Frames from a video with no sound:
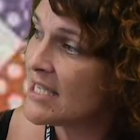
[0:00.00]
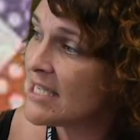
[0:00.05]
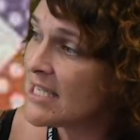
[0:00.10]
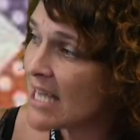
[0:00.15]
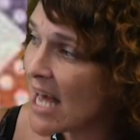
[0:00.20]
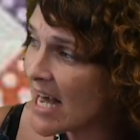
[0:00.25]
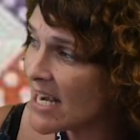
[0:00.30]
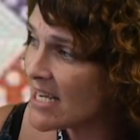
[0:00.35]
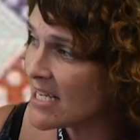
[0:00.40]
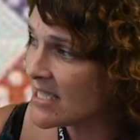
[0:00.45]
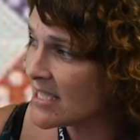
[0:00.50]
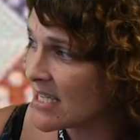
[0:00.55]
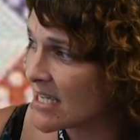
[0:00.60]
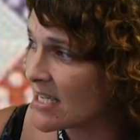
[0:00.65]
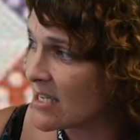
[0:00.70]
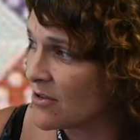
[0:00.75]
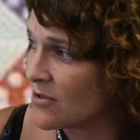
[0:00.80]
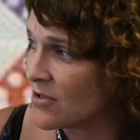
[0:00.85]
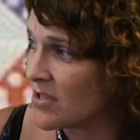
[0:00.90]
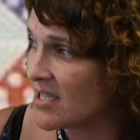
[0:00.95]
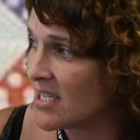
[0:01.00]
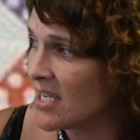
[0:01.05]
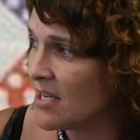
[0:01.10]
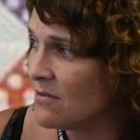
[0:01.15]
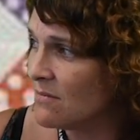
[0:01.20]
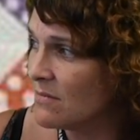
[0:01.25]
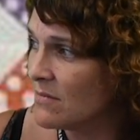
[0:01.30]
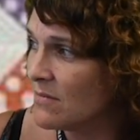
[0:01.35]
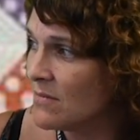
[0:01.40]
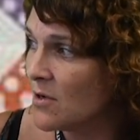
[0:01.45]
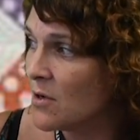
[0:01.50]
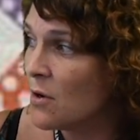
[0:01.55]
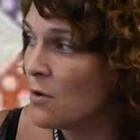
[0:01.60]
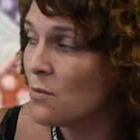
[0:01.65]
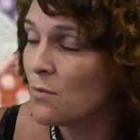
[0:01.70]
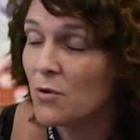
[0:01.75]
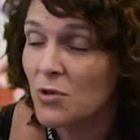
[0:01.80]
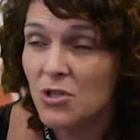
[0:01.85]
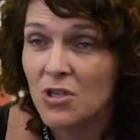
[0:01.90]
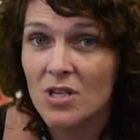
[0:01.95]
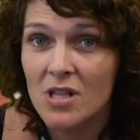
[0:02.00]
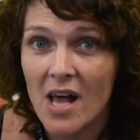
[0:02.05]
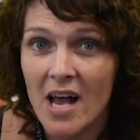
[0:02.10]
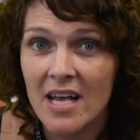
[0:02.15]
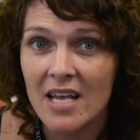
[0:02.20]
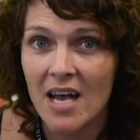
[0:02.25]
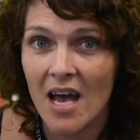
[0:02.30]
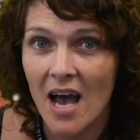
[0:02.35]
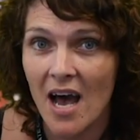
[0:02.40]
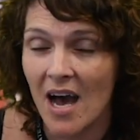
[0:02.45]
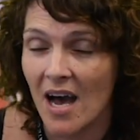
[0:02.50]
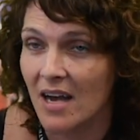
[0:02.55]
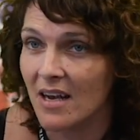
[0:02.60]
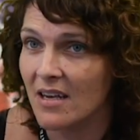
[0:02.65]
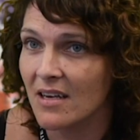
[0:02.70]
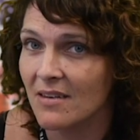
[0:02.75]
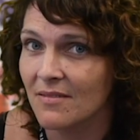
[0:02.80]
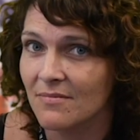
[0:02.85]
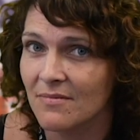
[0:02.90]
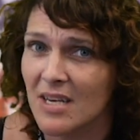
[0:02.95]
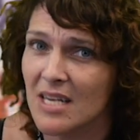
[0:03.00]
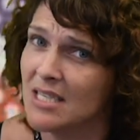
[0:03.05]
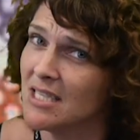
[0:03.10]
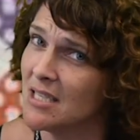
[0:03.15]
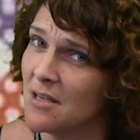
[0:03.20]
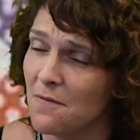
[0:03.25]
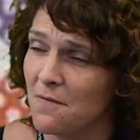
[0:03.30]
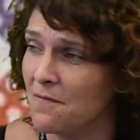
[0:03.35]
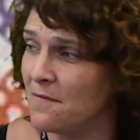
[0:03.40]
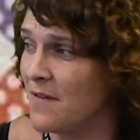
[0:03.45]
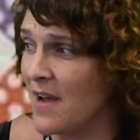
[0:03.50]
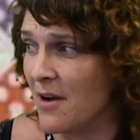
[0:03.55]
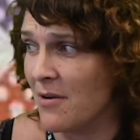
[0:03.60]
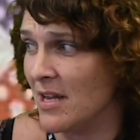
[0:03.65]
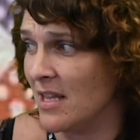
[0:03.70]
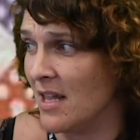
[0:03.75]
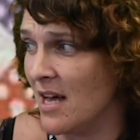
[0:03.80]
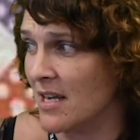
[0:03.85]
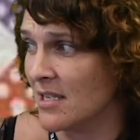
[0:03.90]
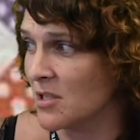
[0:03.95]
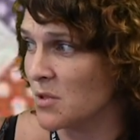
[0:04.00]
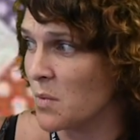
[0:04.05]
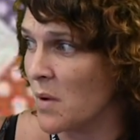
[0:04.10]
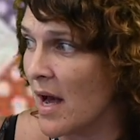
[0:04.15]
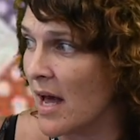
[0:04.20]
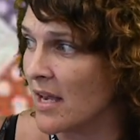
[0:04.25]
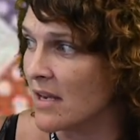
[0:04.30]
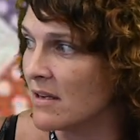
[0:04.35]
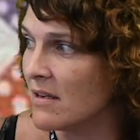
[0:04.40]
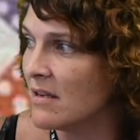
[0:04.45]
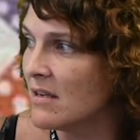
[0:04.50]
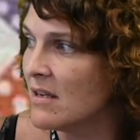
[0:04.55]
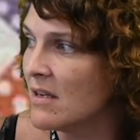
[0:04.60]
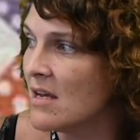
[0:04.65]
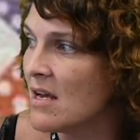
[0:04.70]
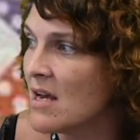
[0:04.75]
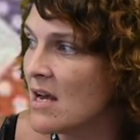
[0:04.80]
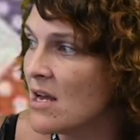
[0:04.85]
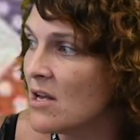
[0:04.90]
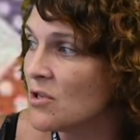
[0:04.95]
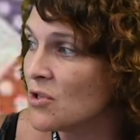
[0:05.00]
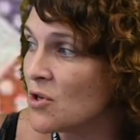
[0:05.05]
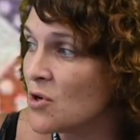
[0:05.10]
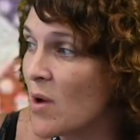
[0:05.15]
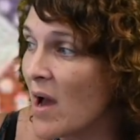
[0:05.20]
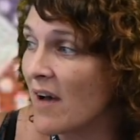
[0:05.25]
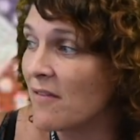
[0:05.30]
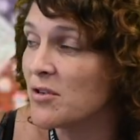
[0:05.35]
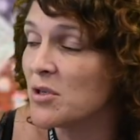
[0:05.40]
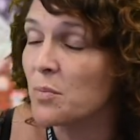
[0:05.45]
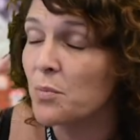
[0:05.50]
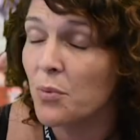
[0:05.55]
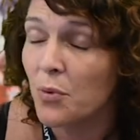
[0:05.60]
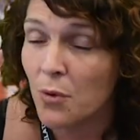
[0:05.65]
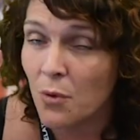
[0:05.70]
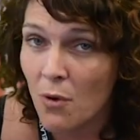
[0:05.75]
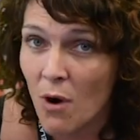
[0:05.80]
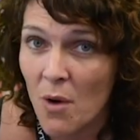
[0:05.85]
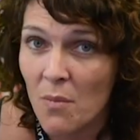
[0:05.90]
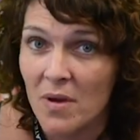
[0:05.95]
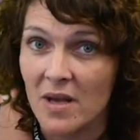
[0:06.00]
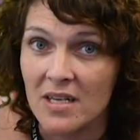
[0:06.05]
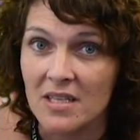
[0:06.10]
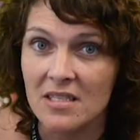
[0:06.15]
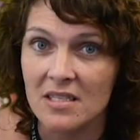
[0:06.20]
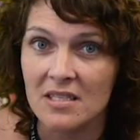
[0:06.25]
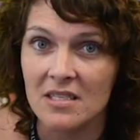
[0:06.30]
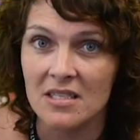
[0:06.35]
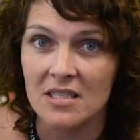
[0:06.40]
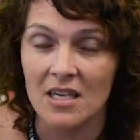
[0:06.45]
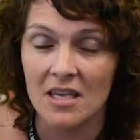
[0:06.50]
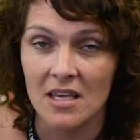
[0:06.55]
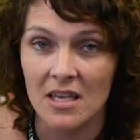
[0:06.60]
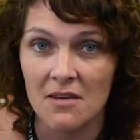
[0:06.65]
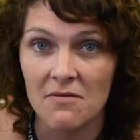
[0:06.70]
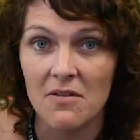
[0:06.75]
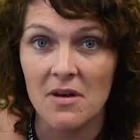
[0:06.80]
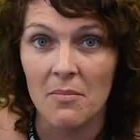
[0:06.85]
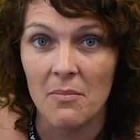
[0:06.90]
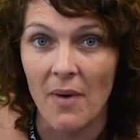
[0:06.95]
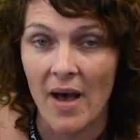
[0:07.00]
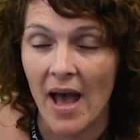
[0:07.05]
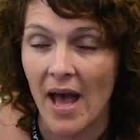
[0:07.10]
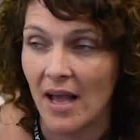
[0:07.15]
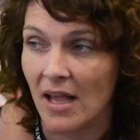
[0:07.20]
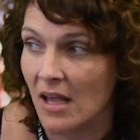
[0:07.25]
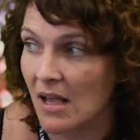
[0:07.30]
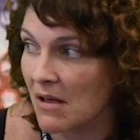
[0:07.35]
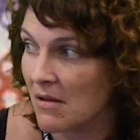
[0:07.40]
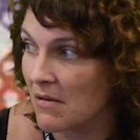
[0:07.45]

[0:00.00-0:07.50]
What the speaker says: Daddy, said Lucy, would you like a hug? It's the very last one, so you have to promise to give it back.